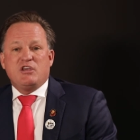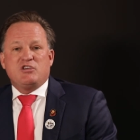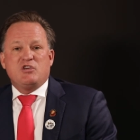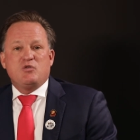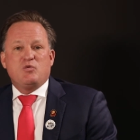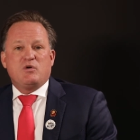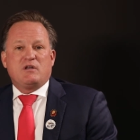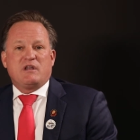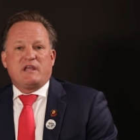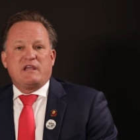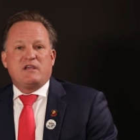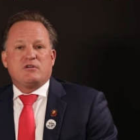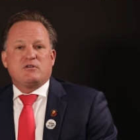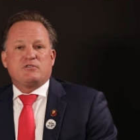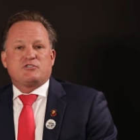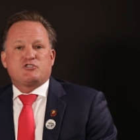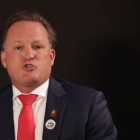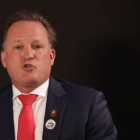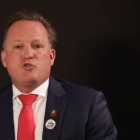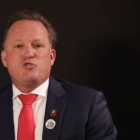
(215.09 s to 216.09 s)
You will
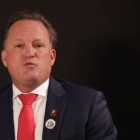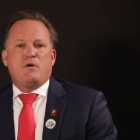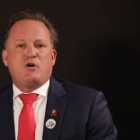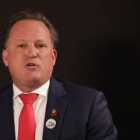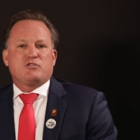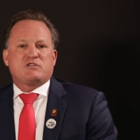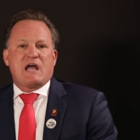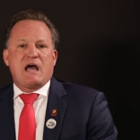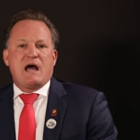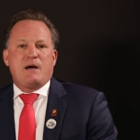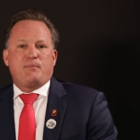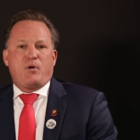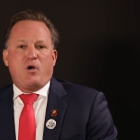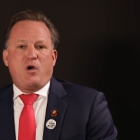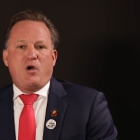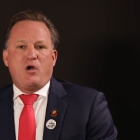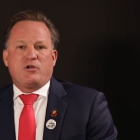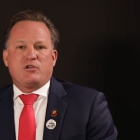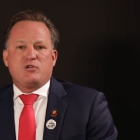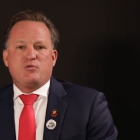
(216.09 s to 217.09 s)
hear true
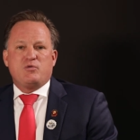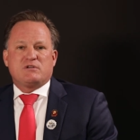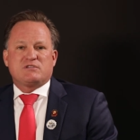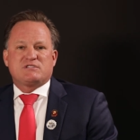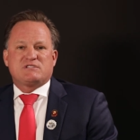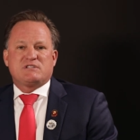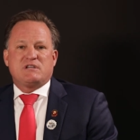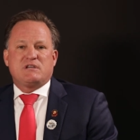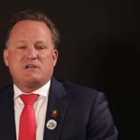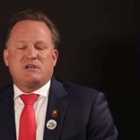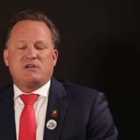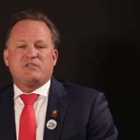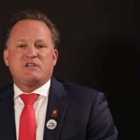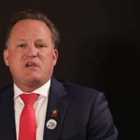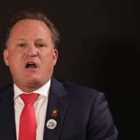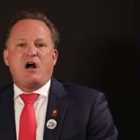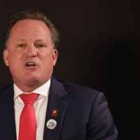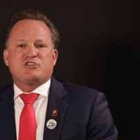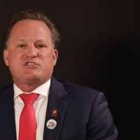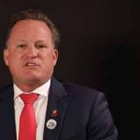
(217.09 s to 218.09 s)
multi-par. You will hear the
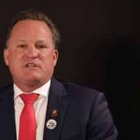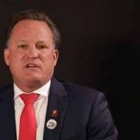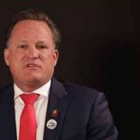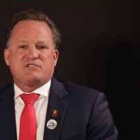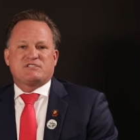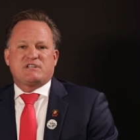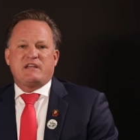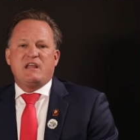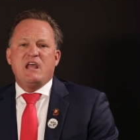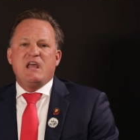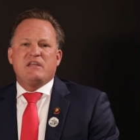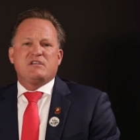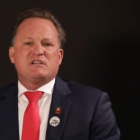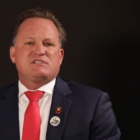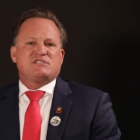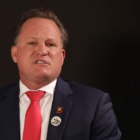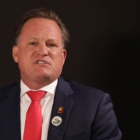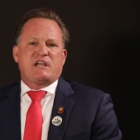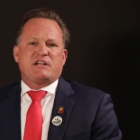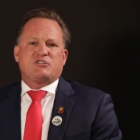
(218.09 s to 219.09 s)
auctioneer say,
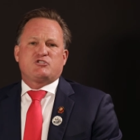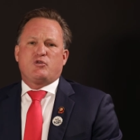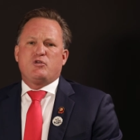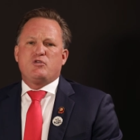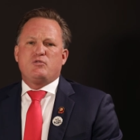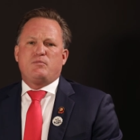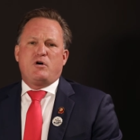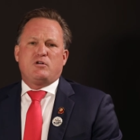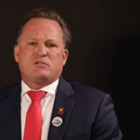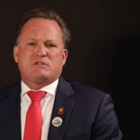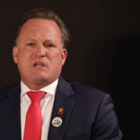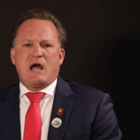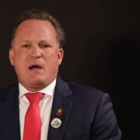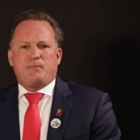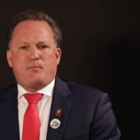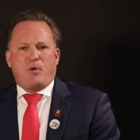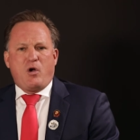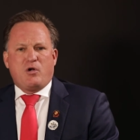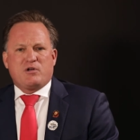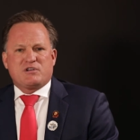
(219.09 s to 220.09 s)
this is a true
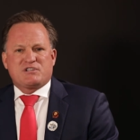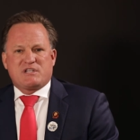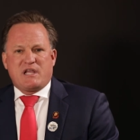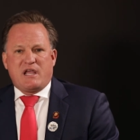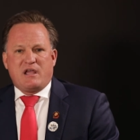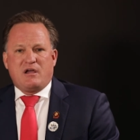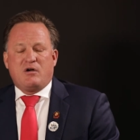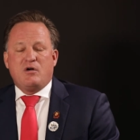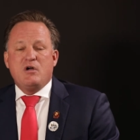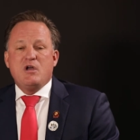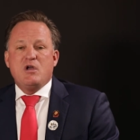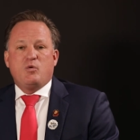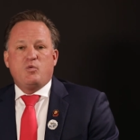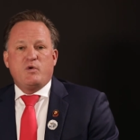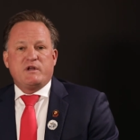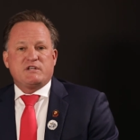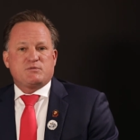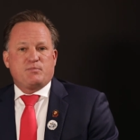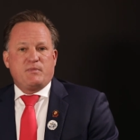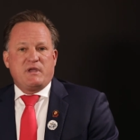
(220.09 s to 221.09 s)
multi-par sale,
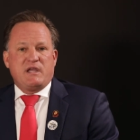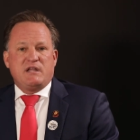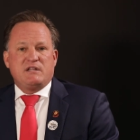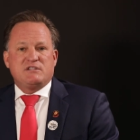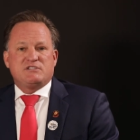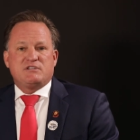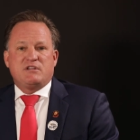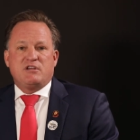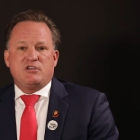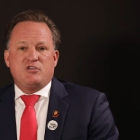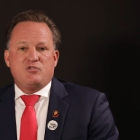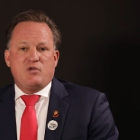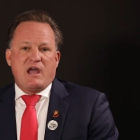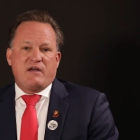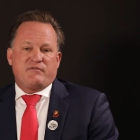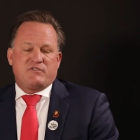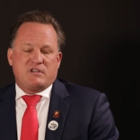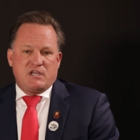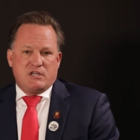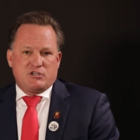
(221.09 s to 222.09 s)
which means that you
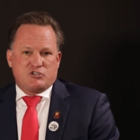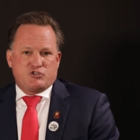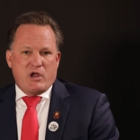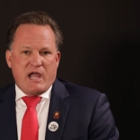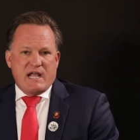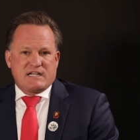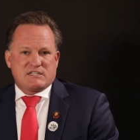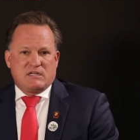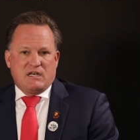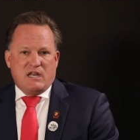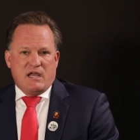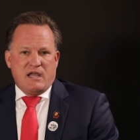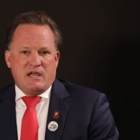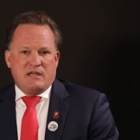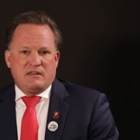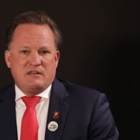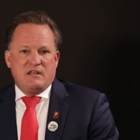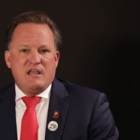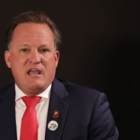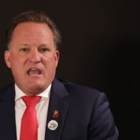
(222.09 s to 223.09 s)
have 10 tracts of
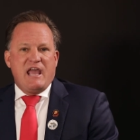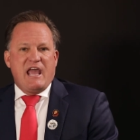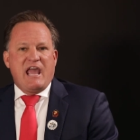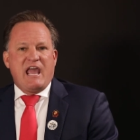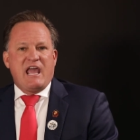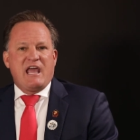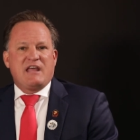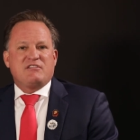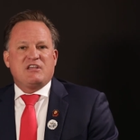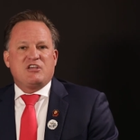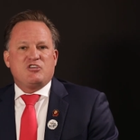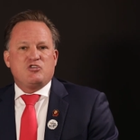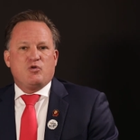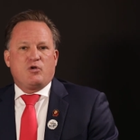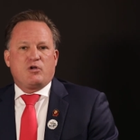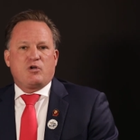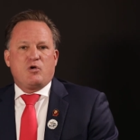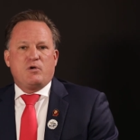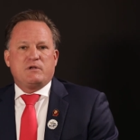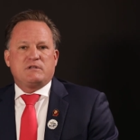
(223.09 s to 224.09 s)
land and that
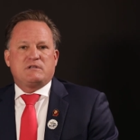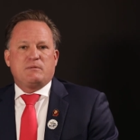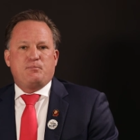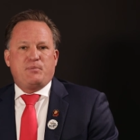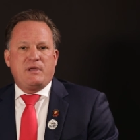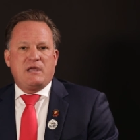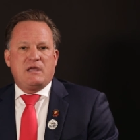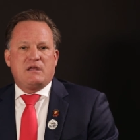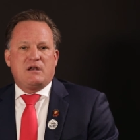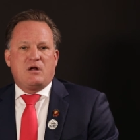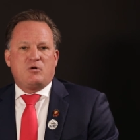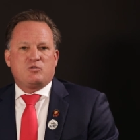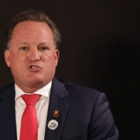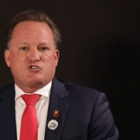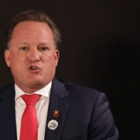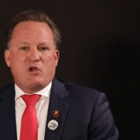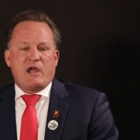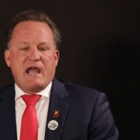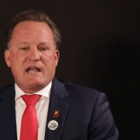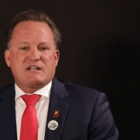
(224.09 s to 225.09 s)
you're going to bid on
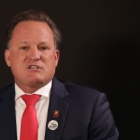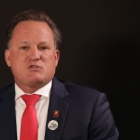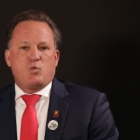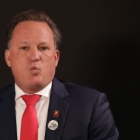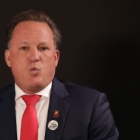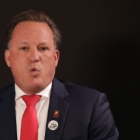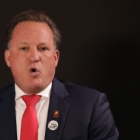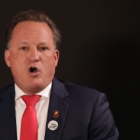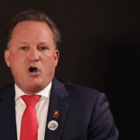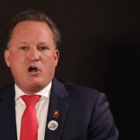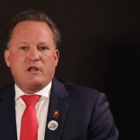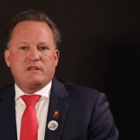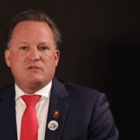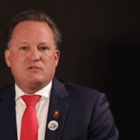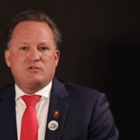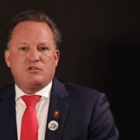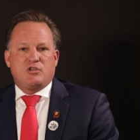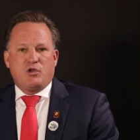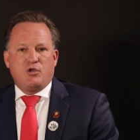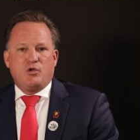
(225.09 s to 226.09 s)
tracts 1,
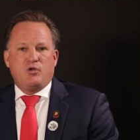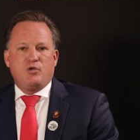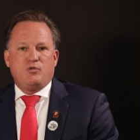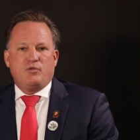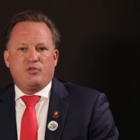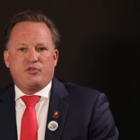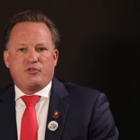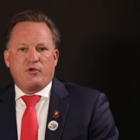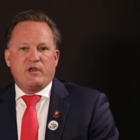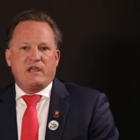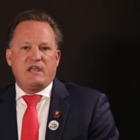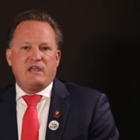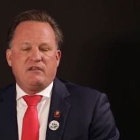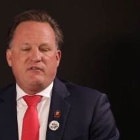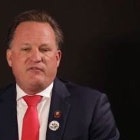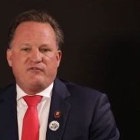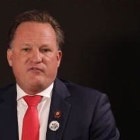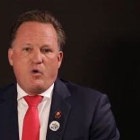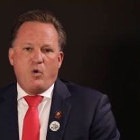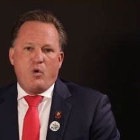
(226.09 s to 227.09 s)
2, 3,
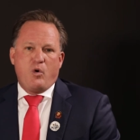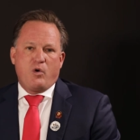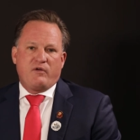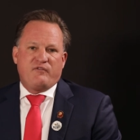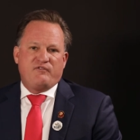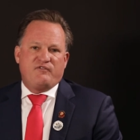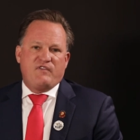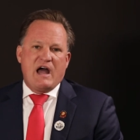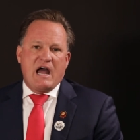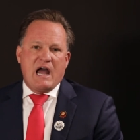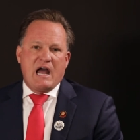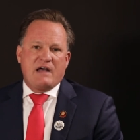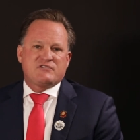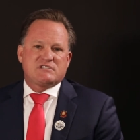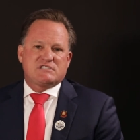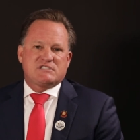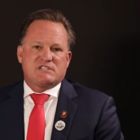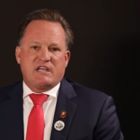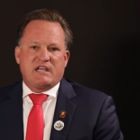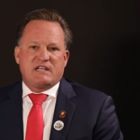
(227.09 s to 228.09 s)
4, 5,
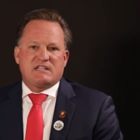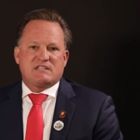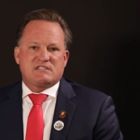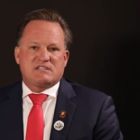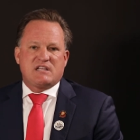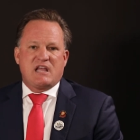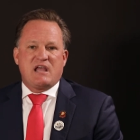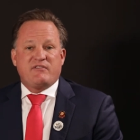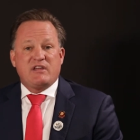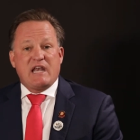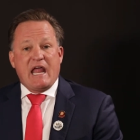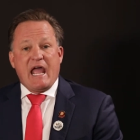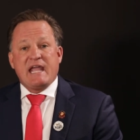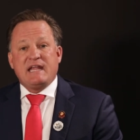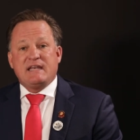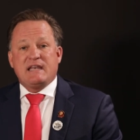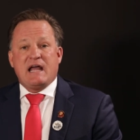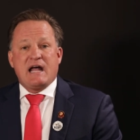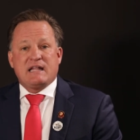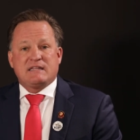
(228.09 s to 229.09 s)
6, 7,
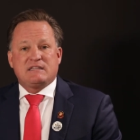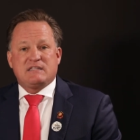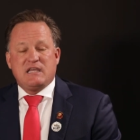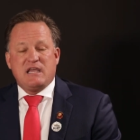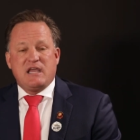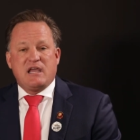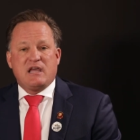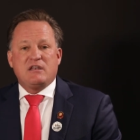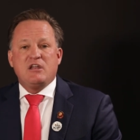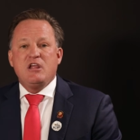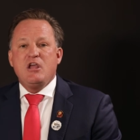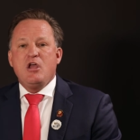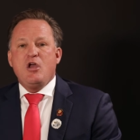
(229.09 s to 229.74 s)
8, 9, 10